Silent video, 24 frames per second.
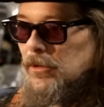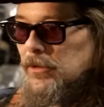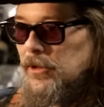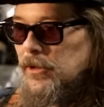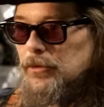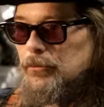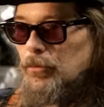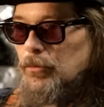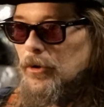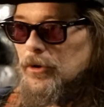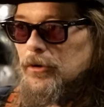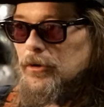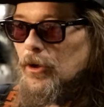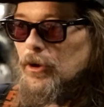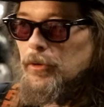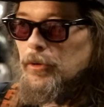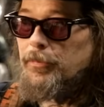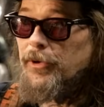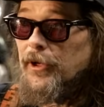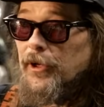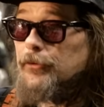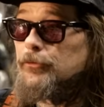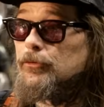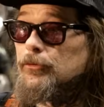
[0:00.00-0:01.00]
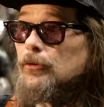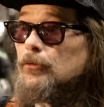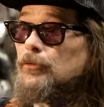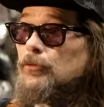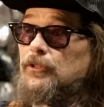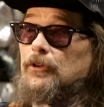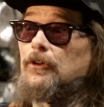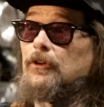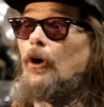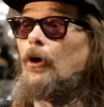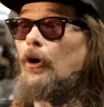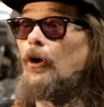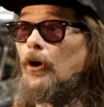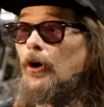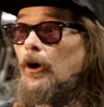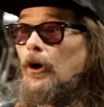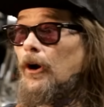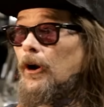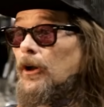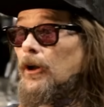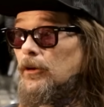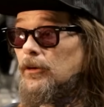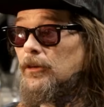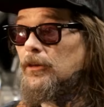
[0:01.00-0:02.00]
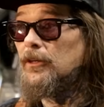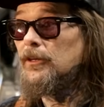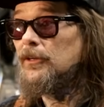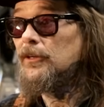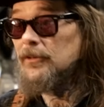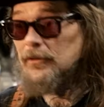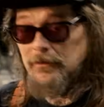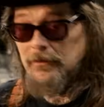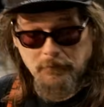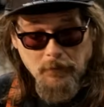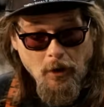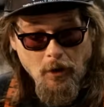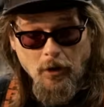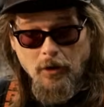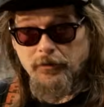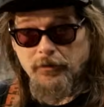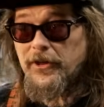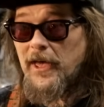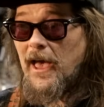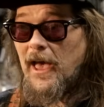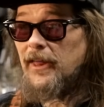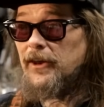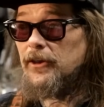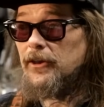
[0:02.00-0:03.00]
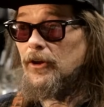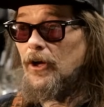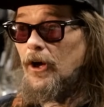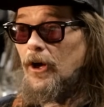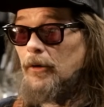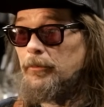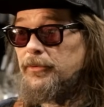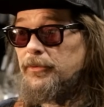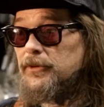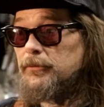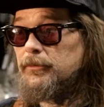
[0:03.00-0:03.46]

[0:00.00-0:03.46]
he'd work on the pit crew with the car and all tatted up.